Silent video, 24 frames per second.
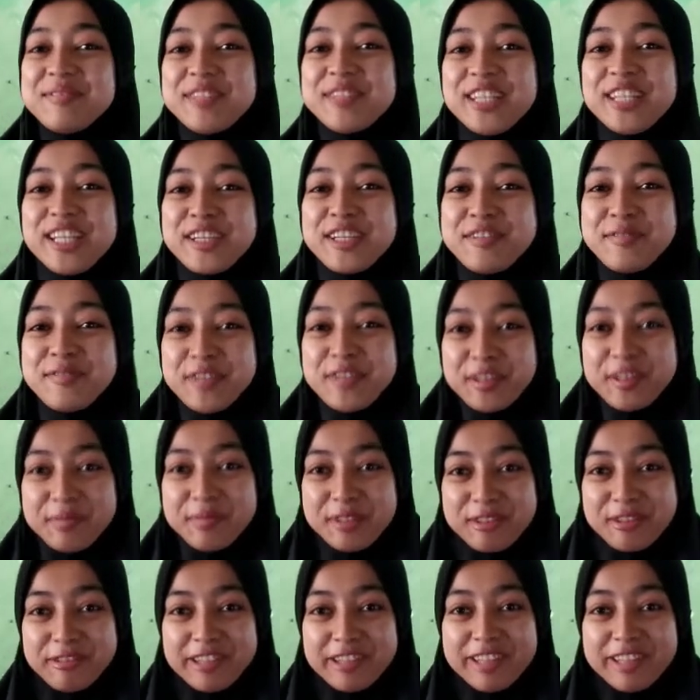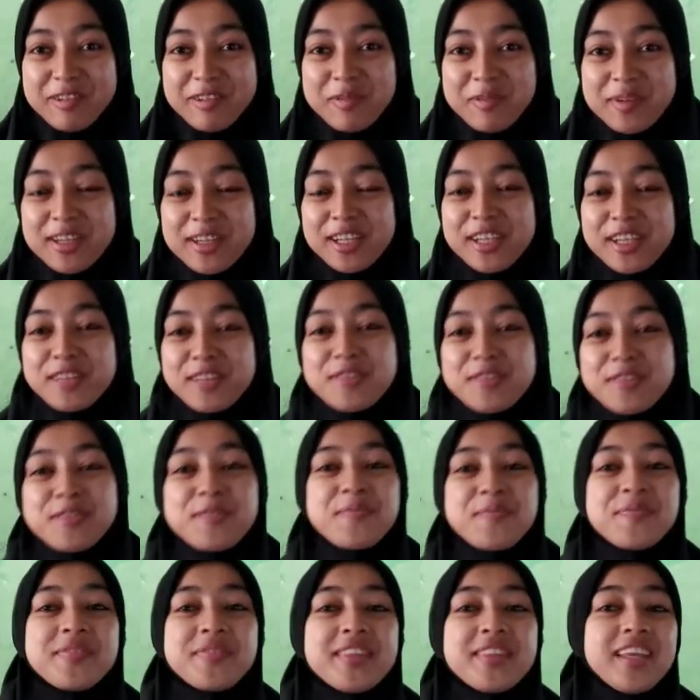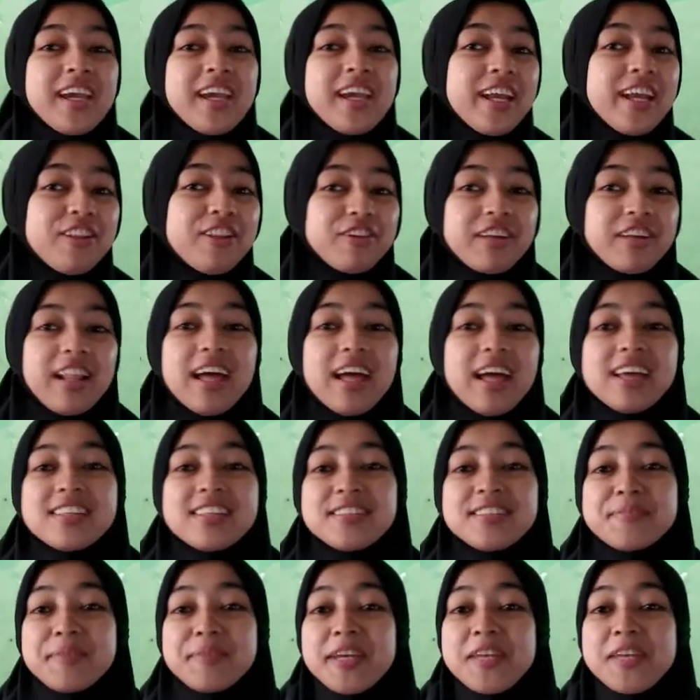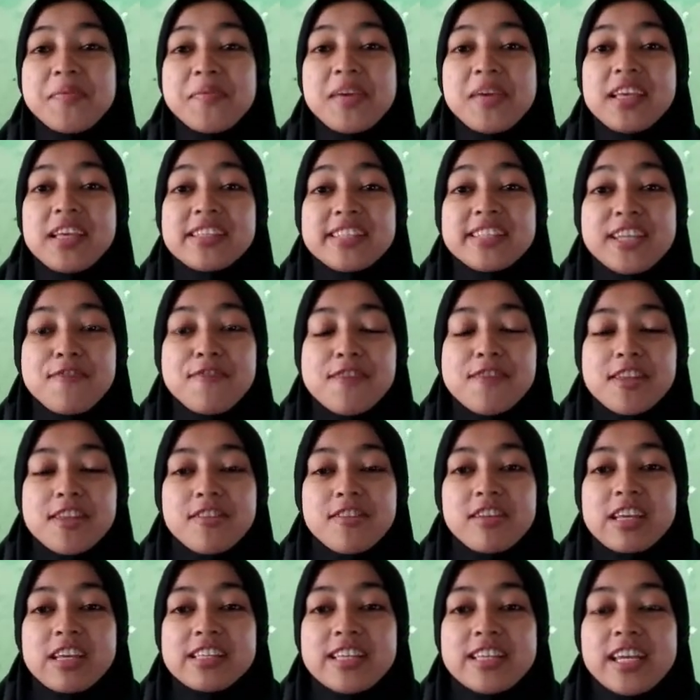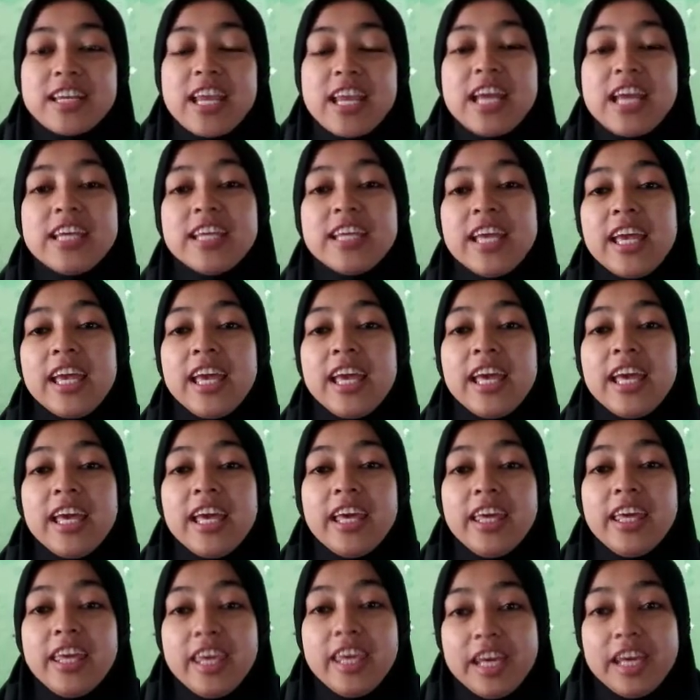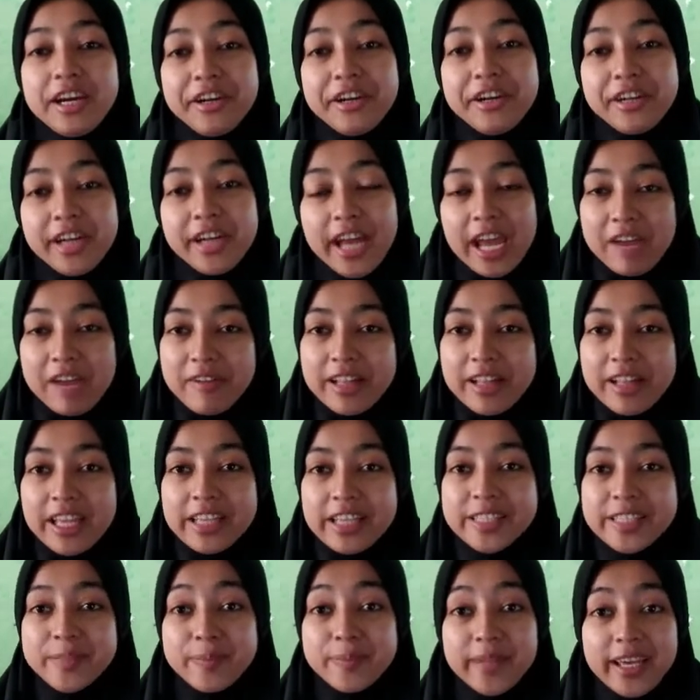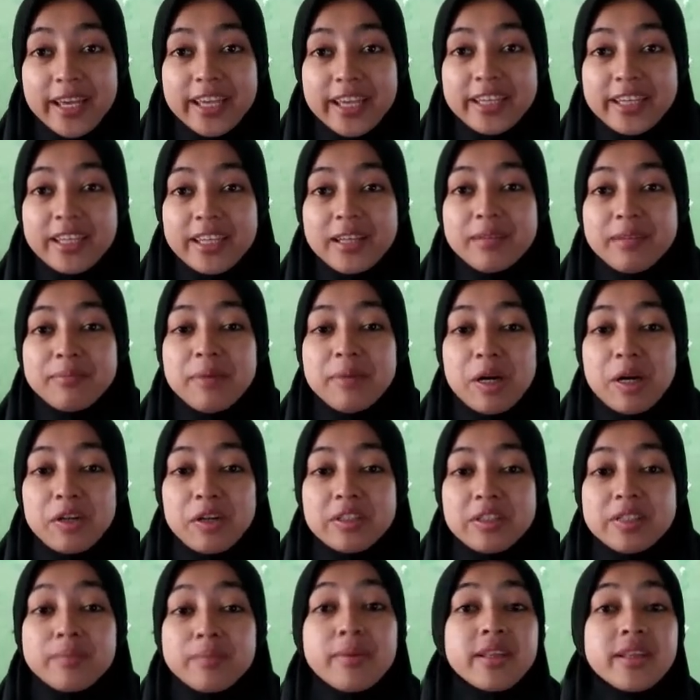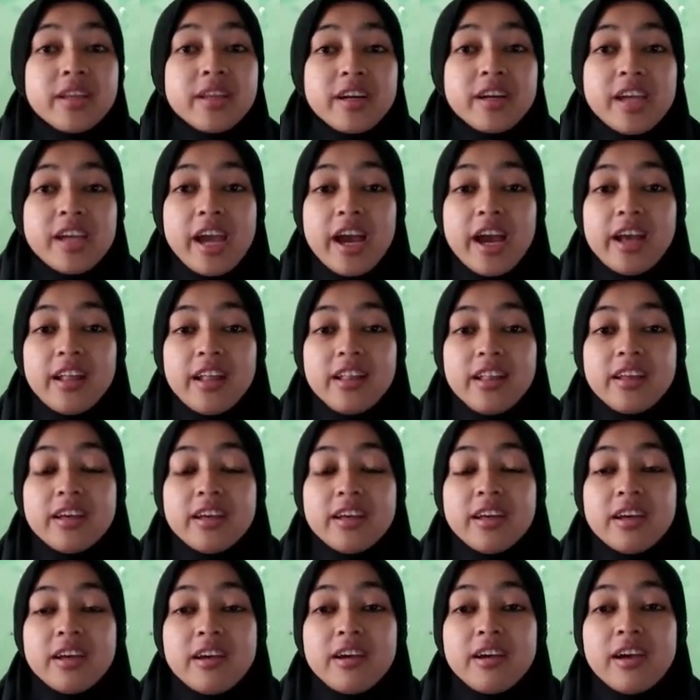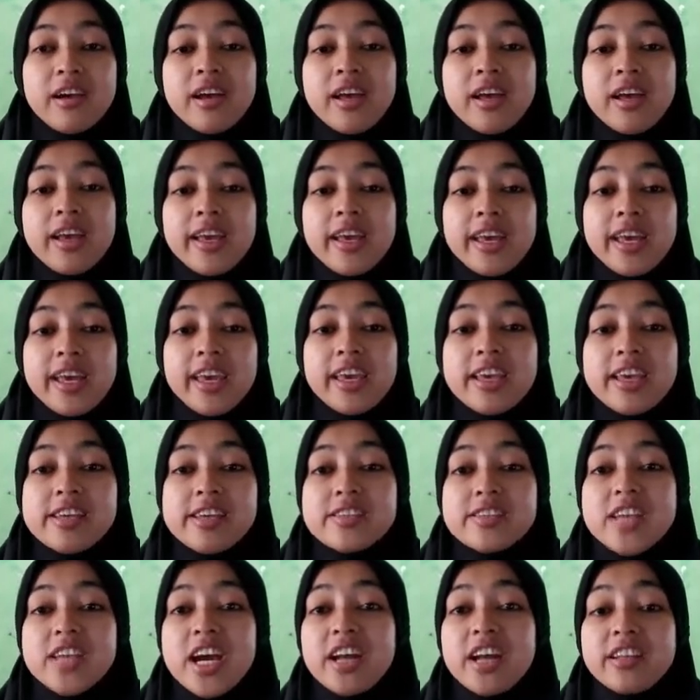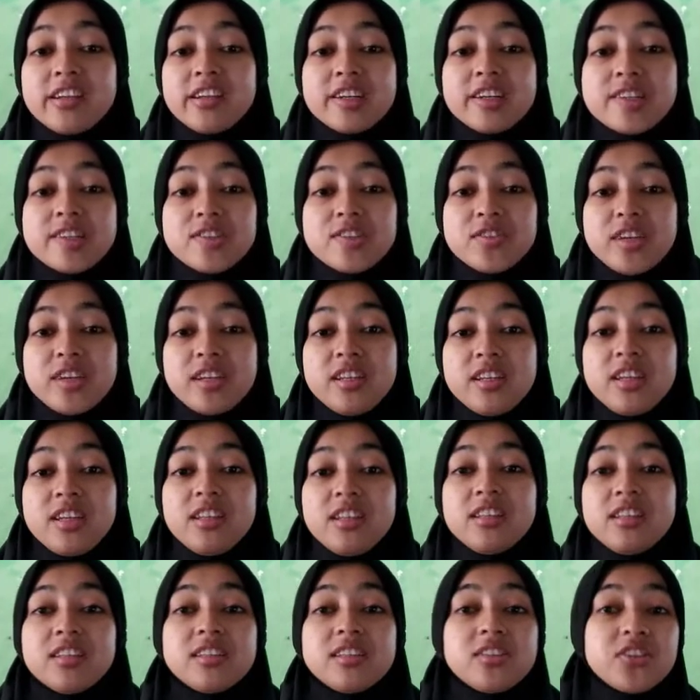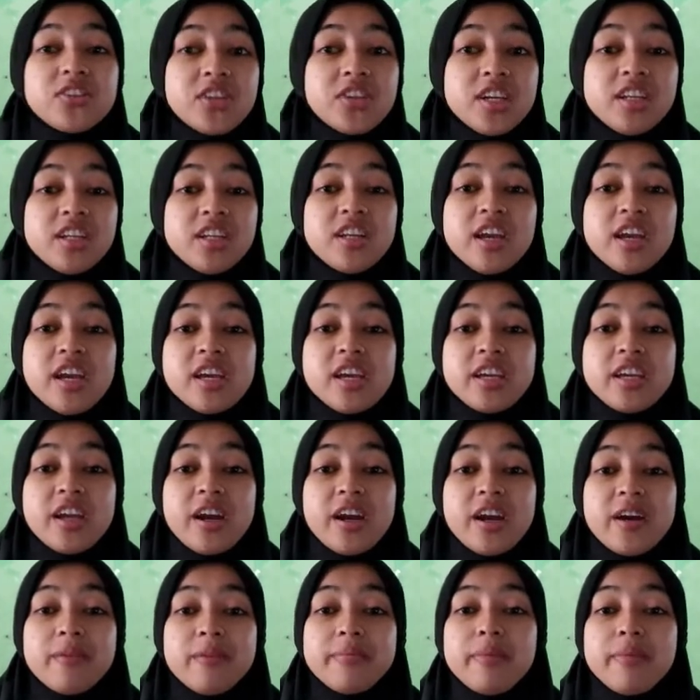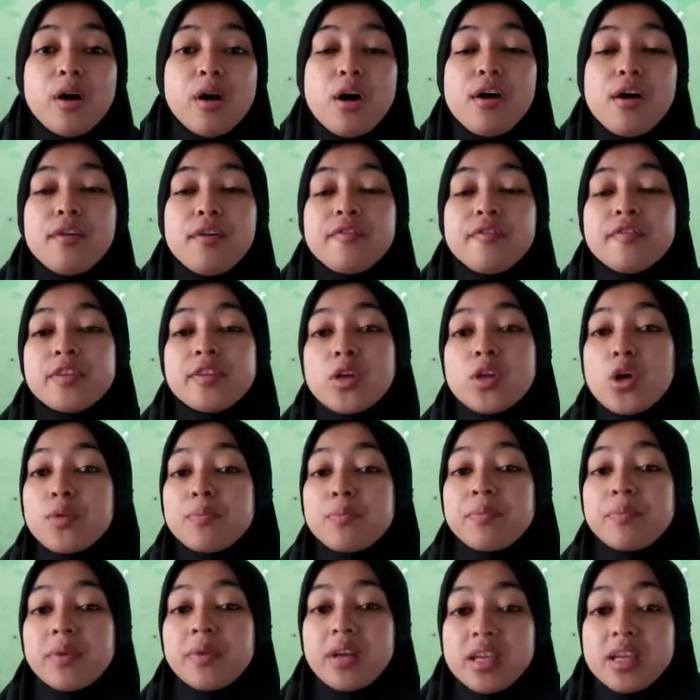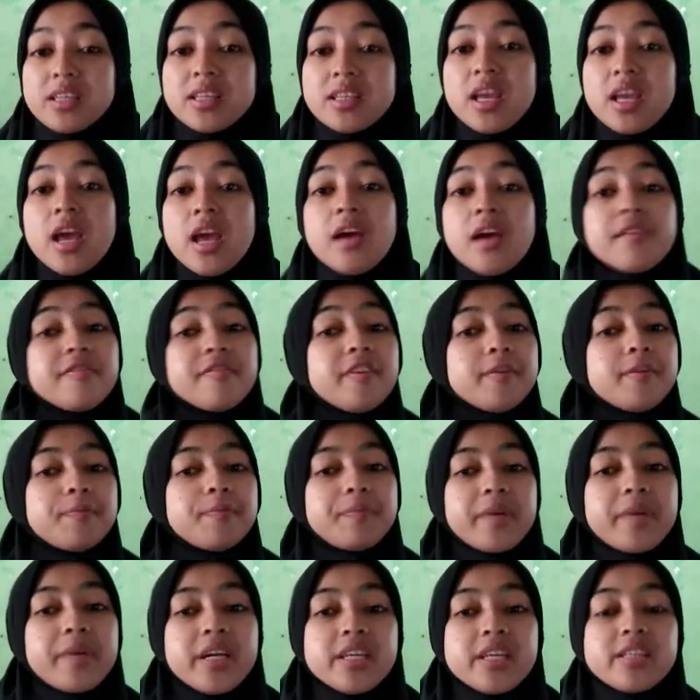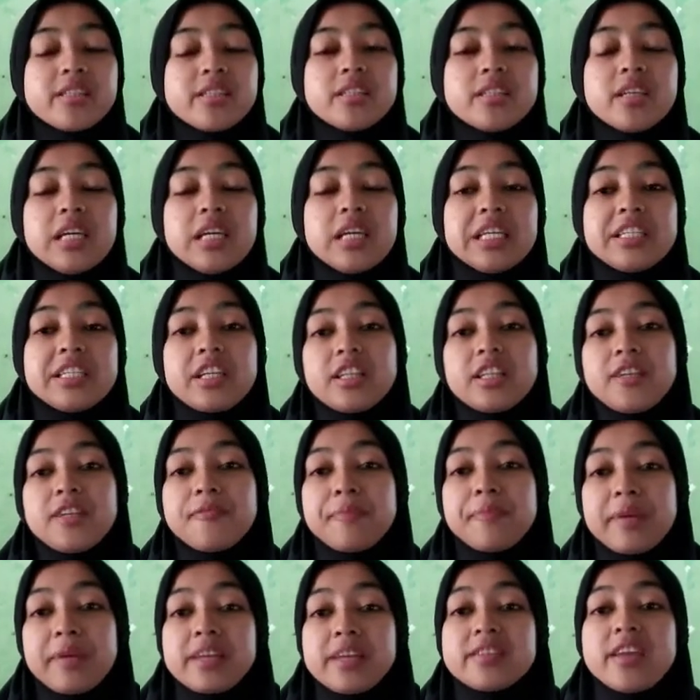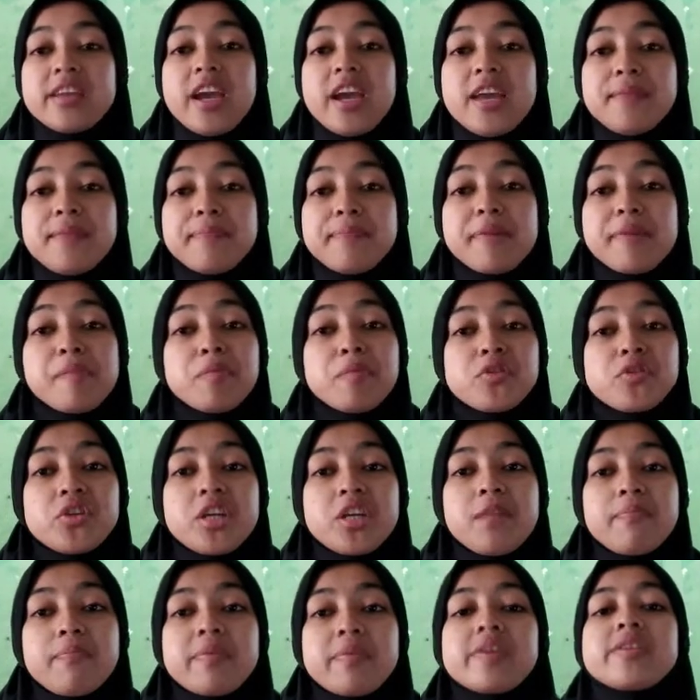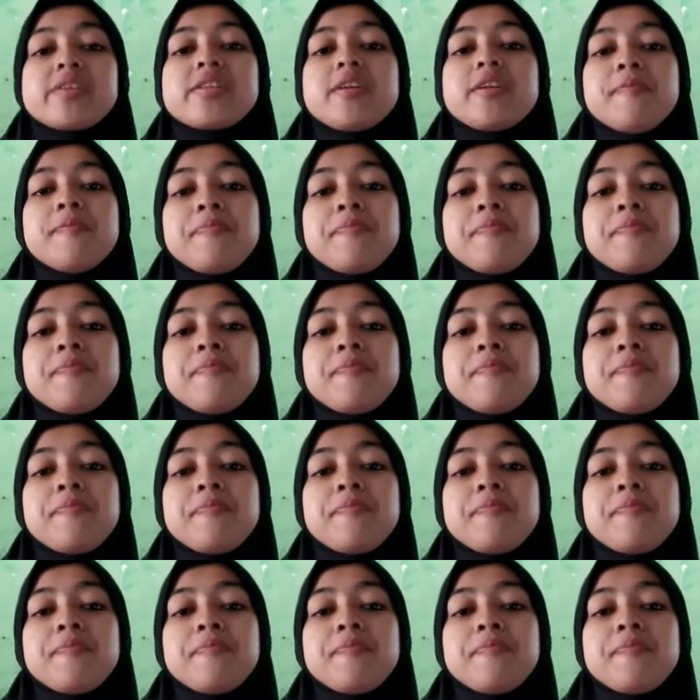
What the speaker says: Assalamualaikum warahmatullahi wabarakatuh. Hello class, my name is Nafilatun Hasanah. Here I will explain about the material is understanding the three diagram of noun phrase, verb phrase, adjective phrase, and prepositional phrase.